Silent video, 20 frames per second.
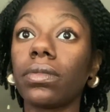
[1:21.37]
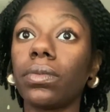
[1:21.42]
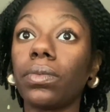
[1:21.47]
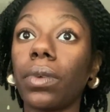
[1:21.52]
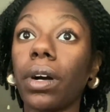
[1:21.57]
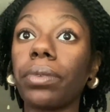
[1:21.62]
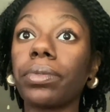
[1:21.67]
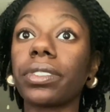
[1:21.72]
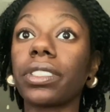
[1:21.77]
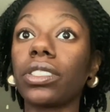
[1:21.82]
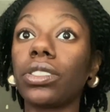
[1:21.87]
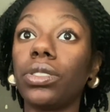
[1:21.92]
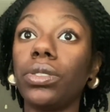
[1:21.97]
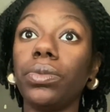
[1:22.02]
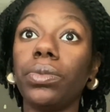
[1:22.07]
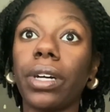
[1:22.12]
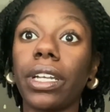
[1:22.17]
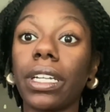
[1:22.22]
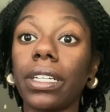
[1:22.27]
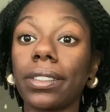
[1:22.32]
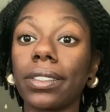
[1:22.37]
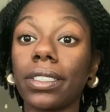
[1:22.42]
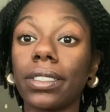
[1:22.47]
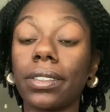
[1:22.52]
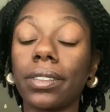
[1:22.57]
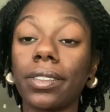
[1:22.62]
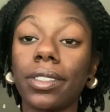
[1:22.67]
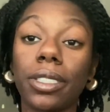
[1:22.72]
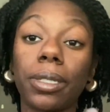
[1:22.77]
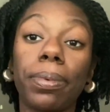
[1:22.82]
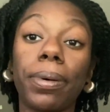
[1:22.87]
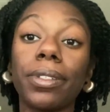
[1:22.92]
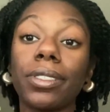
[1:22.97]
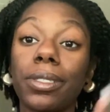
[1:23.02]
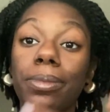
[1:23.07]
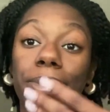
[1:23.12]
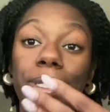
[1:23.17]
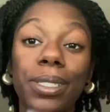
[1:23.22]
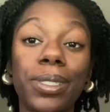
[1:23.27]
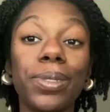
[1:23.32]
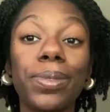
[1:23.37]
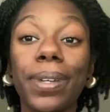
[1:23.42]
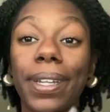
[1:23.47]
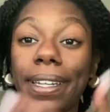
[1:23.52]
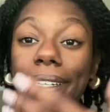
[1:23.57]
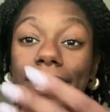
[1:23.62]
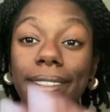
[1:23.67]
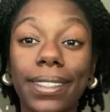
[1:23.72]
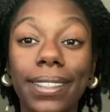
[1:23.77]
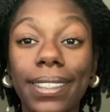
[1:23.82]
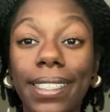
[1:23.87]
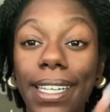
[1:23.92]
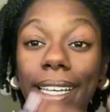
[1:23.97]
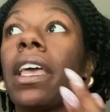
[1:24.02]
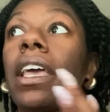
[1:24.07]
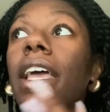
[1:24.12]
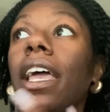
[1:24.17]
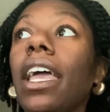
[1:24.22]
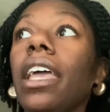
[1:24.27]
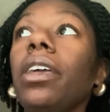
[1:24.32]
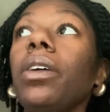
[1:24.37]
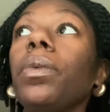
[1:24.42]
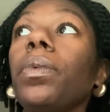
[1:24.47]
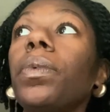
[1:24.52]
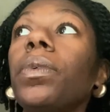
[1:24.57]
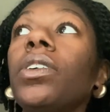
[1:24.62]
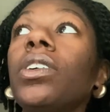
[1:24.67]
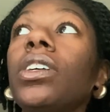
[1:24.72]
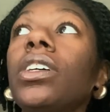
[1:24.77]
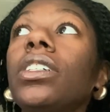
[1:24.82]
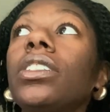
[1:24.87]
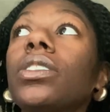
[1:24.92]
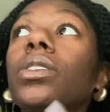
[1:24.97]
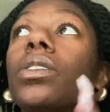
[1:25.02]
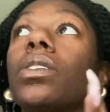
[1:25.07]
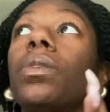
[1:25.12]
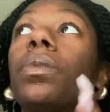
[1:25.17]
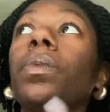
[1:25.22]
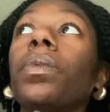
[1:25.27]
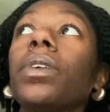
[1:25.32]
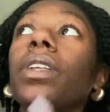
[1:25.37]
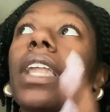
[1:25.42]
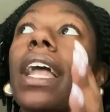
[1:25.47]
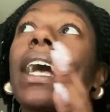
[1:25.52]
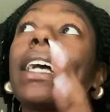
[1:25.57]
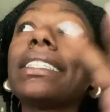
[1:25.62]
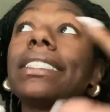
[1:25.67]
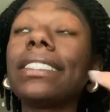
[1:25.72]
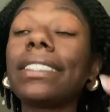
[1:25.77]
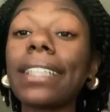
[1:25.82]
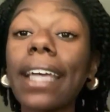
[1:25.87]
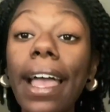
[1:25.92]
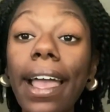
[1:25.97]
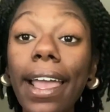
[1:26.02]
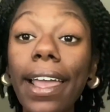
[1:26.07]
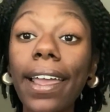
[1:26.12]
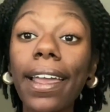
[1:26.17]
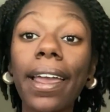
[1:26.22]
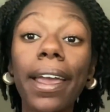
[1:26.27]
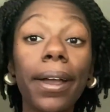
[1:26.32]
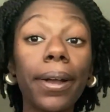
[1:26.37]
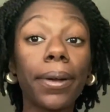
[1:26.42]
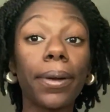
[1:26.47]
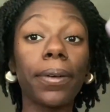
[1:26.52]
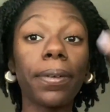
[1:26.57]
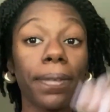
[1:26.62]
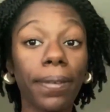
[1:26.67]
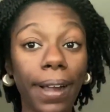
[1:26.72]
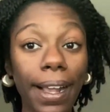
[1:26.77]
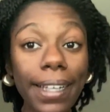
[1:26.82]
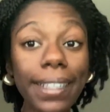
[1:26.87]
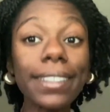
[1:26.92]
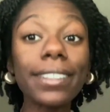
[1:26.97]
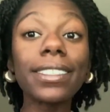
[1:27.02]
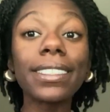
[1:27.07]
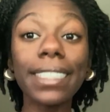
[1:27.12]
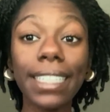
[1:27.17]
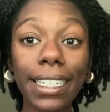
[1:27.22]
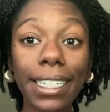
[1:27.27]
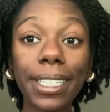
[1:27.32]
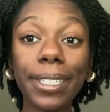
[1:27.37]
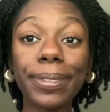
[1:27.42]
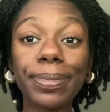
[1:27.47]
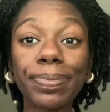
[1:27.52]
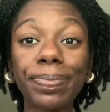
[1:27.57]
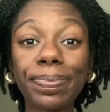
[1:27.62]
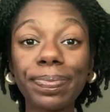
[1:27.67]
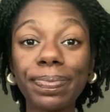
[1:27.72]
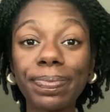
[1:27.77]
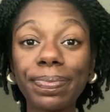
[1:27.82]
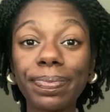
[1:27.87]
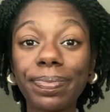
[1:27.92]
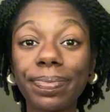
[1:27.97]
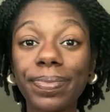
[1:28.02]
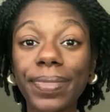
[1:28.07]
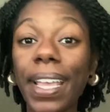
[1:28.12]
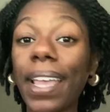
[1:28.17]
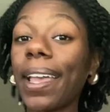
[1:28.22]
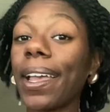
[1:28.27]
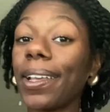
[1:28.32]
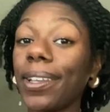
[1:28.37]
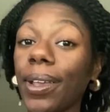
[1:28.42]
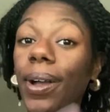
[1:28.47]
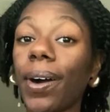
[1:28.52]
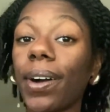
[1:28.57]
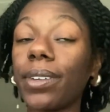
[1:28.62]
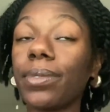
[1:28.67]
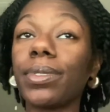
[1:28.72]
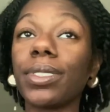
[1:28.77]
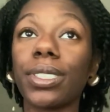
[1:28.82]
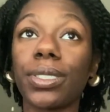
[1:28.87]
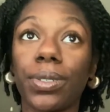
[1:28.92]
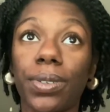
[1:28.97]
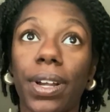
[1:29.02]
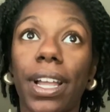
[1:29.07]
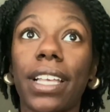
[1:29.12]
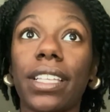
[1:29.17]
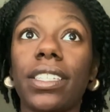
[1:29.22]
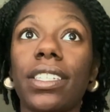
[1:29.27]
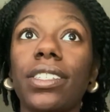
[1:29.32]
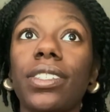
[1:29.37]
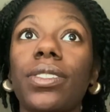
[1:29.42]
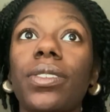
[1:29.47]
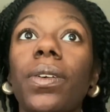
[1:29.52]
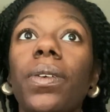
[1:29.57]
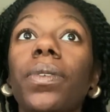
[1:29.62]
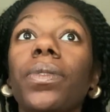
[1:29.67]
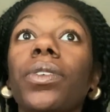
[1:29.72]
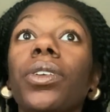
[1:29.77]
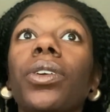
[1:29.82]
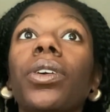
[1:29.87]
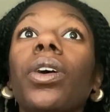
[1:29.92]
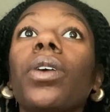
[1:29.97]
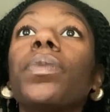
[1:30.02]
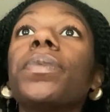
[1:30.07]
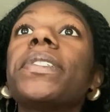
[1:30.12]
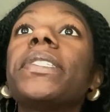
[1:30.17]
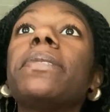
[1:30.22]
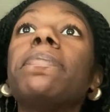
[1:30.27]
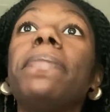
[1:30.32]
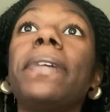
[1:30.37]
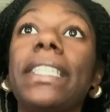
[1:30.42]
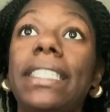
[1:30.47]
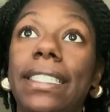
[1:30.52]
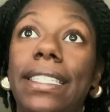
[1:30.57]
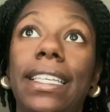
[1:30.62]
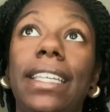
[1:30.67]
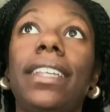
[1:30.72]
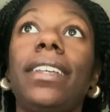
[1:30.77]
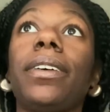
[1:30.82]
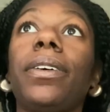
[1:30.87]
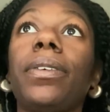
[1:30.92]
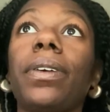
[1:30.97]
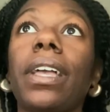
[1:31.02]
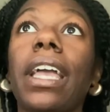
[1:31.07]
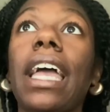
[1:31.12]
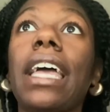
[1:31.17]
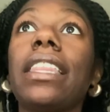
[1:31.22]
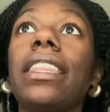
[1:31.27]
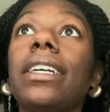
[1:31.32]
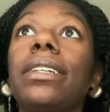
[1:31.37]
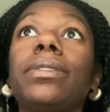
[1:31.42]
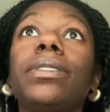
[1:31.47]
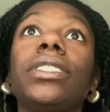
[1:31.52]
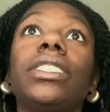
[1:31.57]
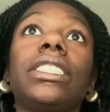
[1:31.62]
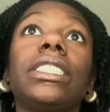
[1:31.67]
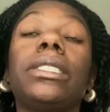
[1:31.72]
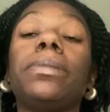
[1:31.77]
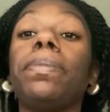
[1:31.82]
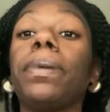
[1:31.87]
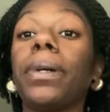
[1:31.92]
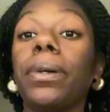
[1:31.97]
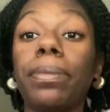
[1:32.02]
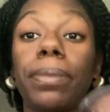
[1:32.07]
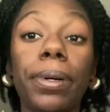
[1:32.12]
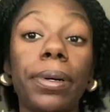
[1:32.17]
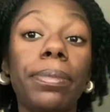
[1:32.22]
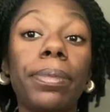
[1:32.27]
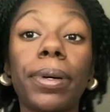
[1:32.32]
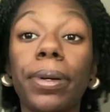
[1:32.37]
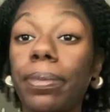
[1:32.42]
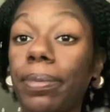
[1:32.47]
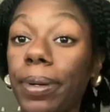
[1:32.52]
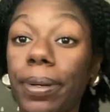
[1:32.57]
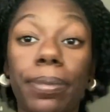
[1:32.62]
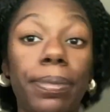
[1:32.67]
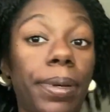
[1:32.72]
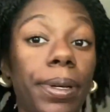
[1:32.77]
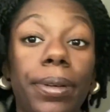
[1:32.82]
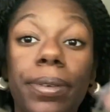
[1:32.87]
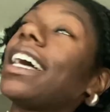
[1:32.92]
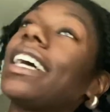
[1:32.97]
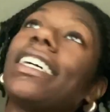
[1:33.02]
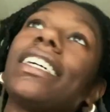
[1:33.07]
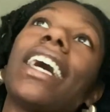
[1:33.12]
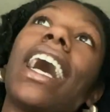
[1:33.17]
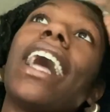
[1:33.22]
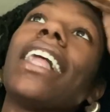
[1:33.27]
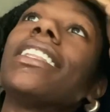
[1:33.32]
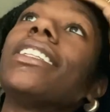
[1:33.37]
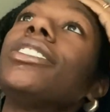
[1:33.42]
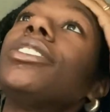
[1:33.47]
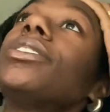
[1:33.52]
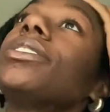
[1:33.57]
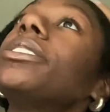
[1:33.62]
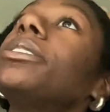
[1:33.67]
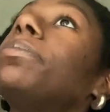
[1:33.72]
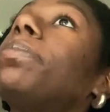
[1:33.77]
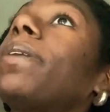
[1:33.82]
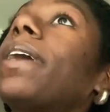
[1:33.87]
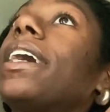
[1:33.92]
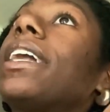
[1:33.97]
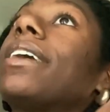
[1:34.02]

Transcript: I was in 2 weddings, supposed to be in 2 weddings. It was, when I say crazy, y'all, it was crazy. So your girl was busy, okay? There was just boom, boom, boom, boom, boom. I literally prayed.